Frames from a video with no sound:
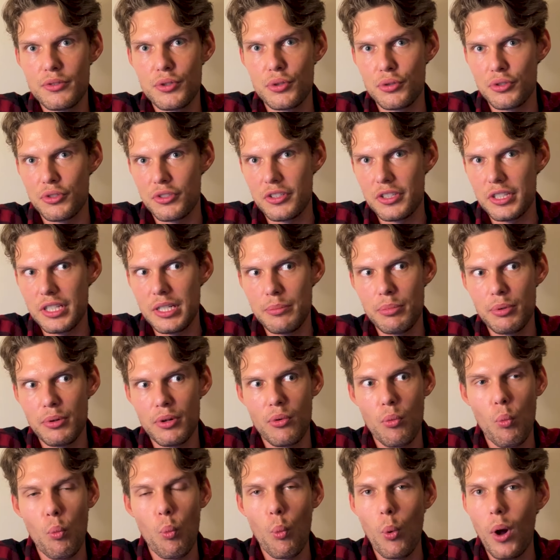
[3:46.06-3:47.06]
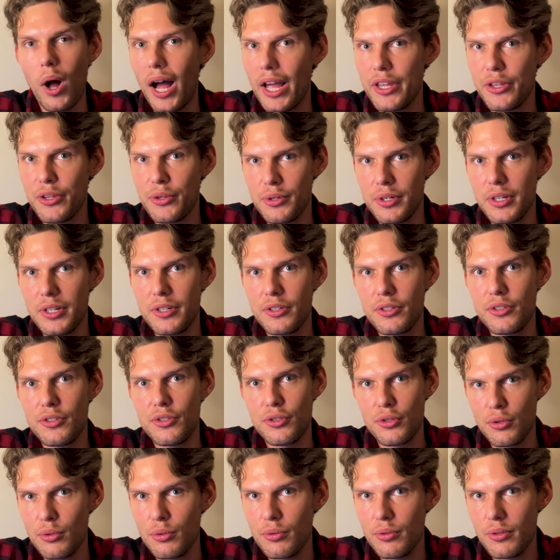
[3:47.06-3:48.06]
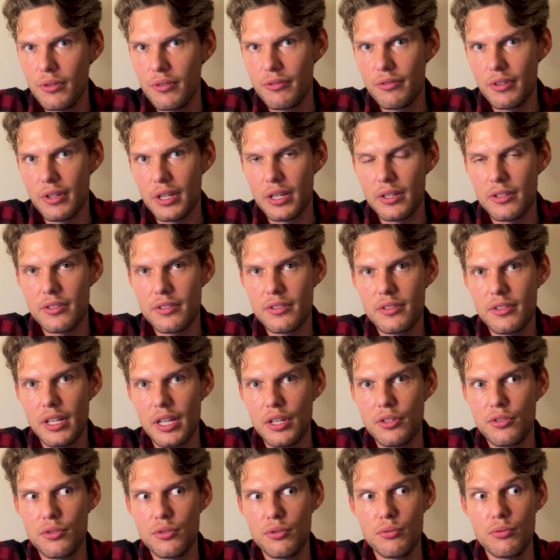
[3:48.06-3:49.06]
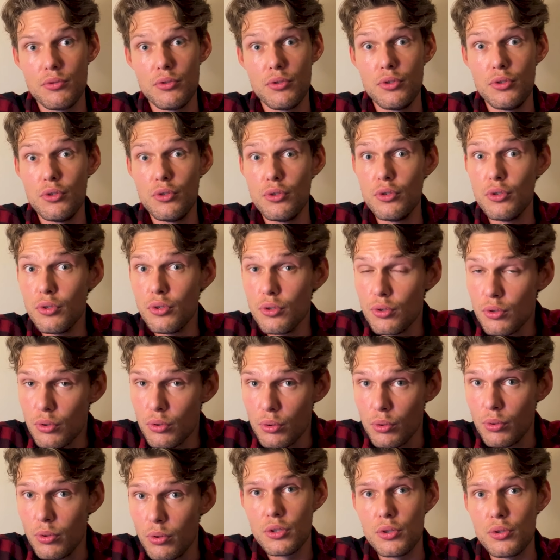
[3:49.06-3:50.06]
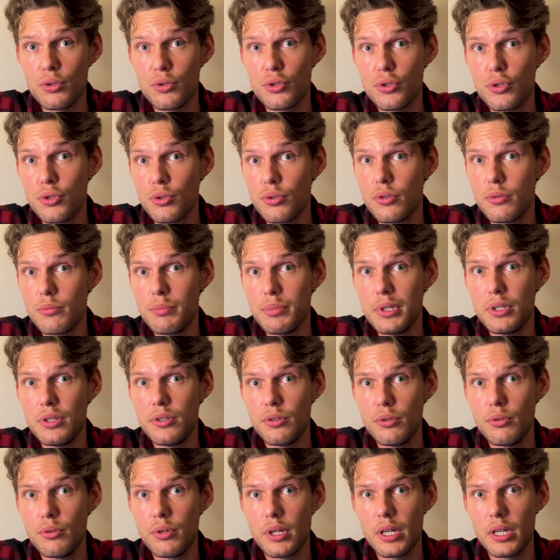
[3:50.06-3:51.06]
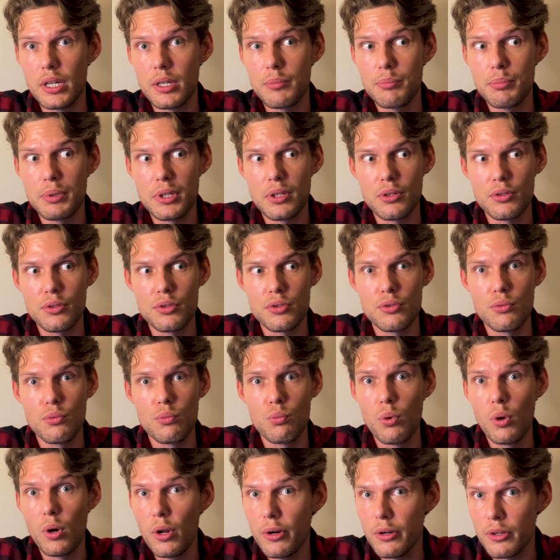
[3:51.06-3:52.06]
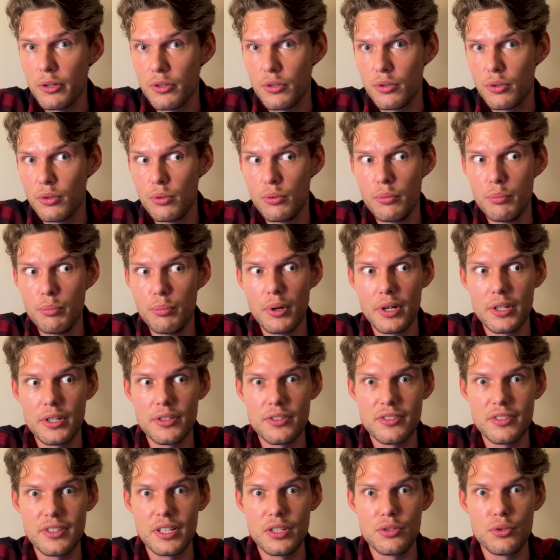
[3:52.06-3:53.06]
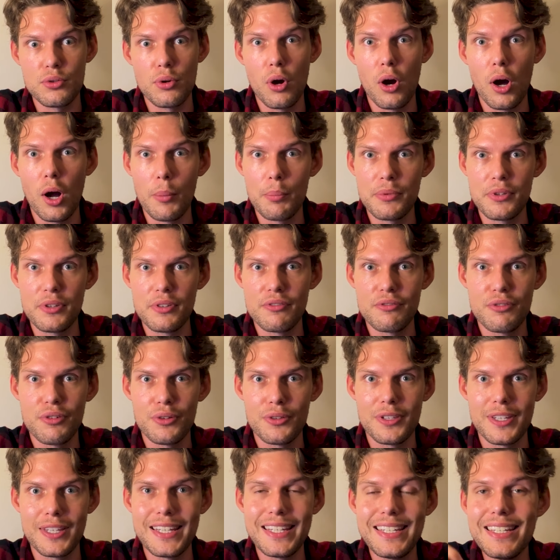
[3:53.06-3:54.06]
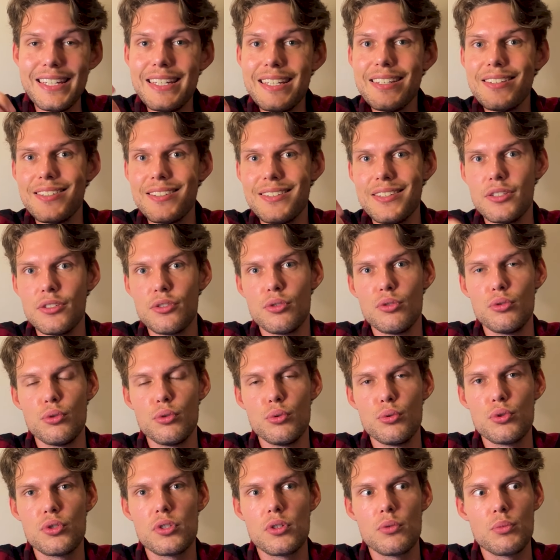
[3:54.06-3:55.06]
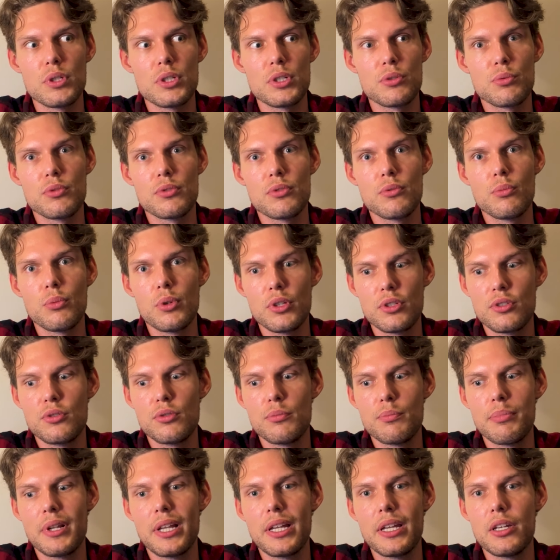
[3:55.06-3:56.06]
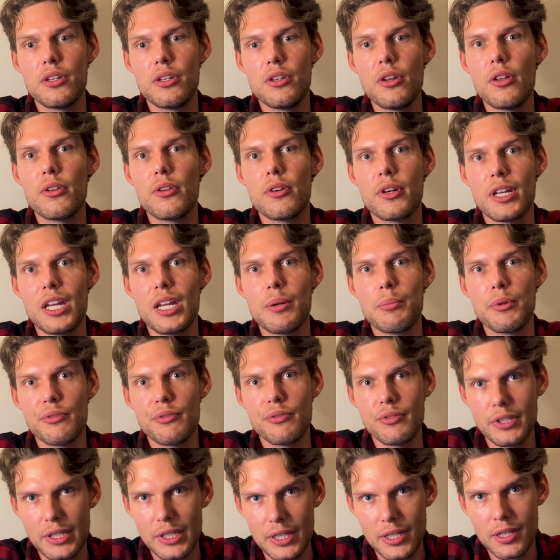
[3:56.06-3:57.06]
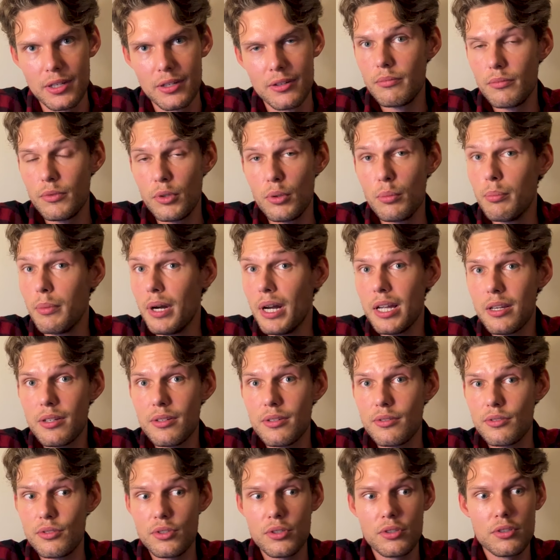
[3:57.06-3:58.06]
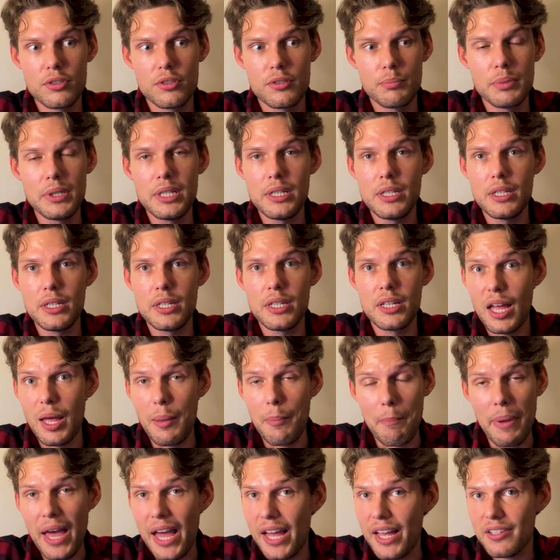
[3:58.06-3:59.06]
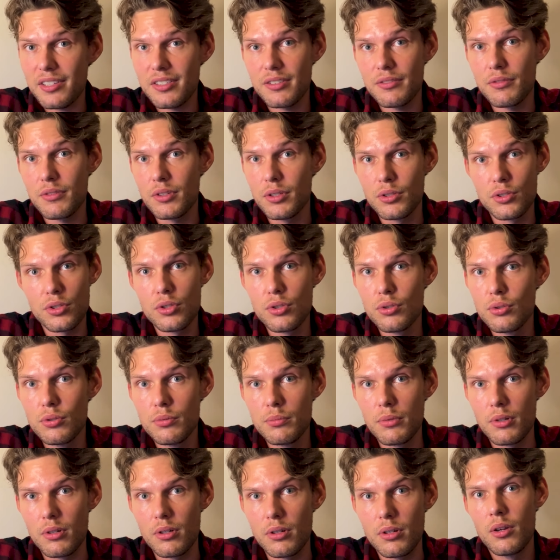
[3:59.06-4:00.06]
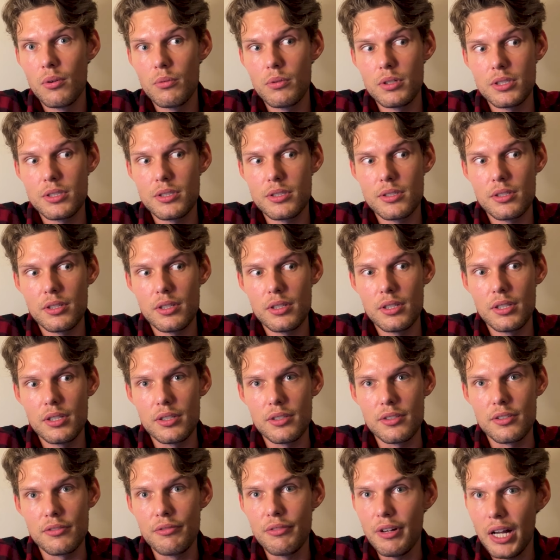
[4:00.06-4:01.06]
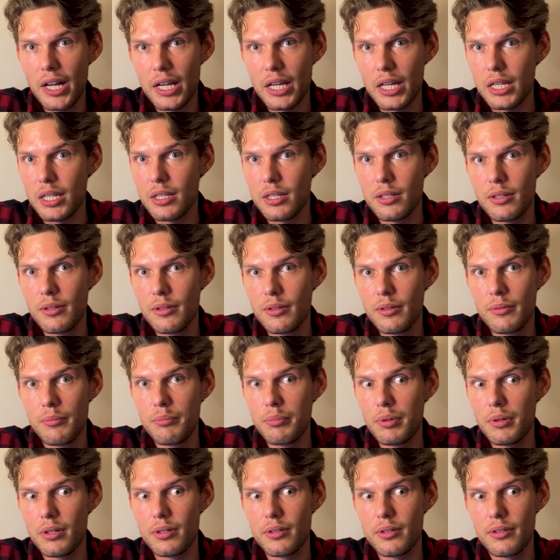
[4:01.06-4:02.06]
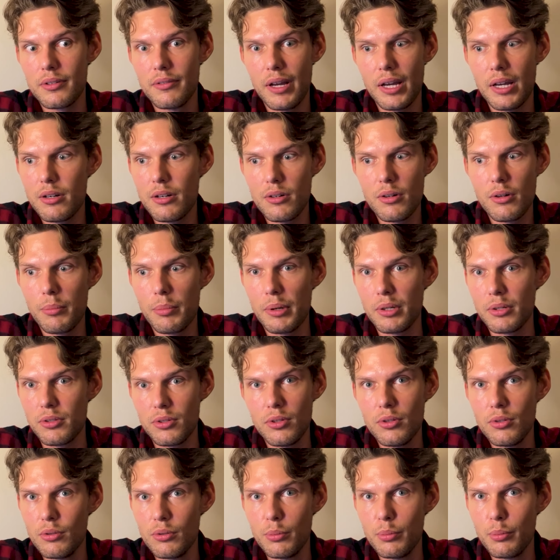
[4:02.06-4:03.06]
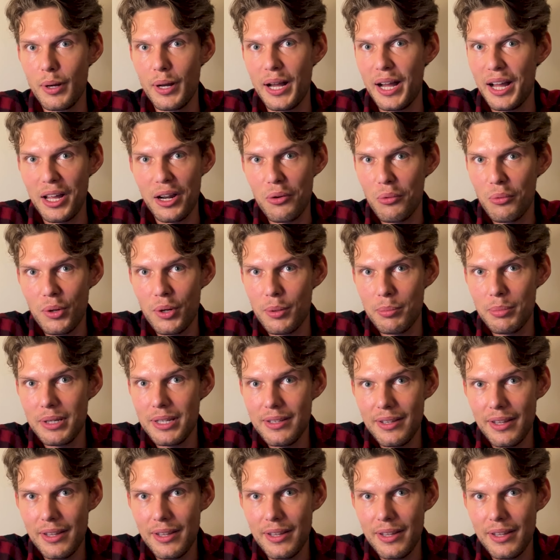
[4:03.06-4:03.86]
to sleep on why you didn't do the things that you knew you should be doing because you wanted to, but instead you opted for the easy solution, which was to play another game of League. You might just be a passive consumer, which is fine, but I don't know about you, I don't want to be